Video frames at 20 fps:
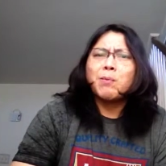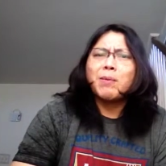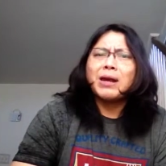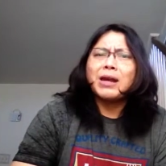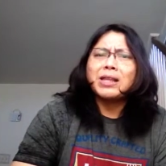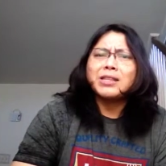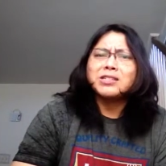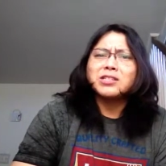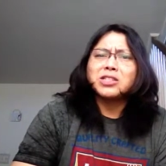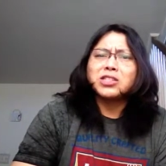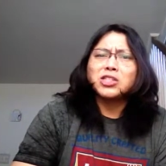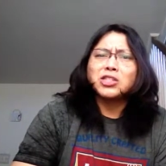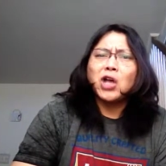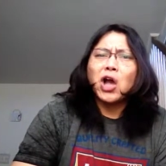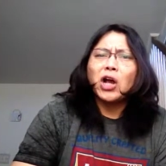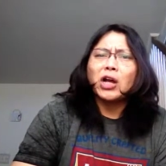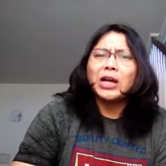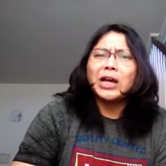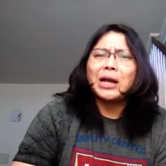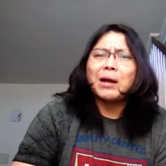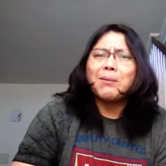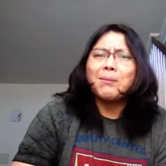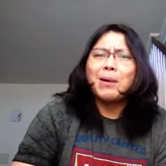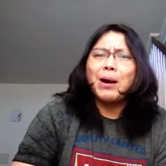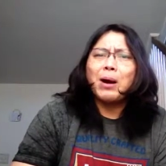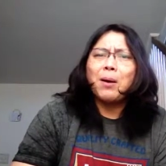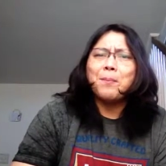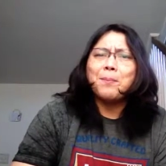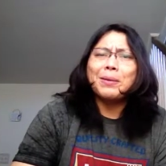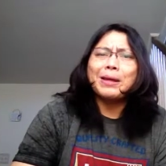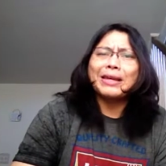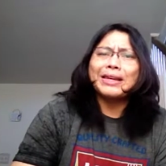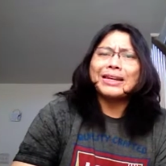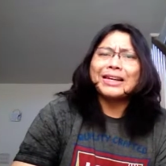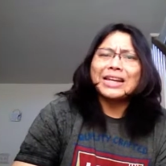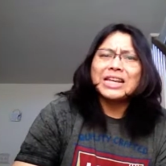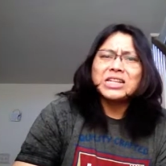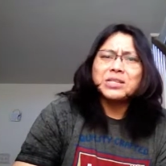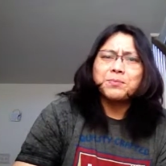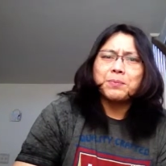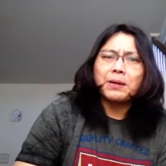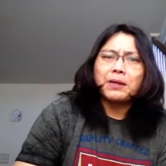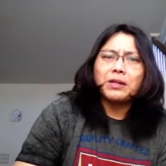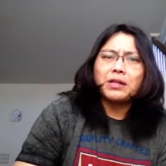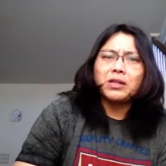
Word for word: minutes just talking about being a lesbian,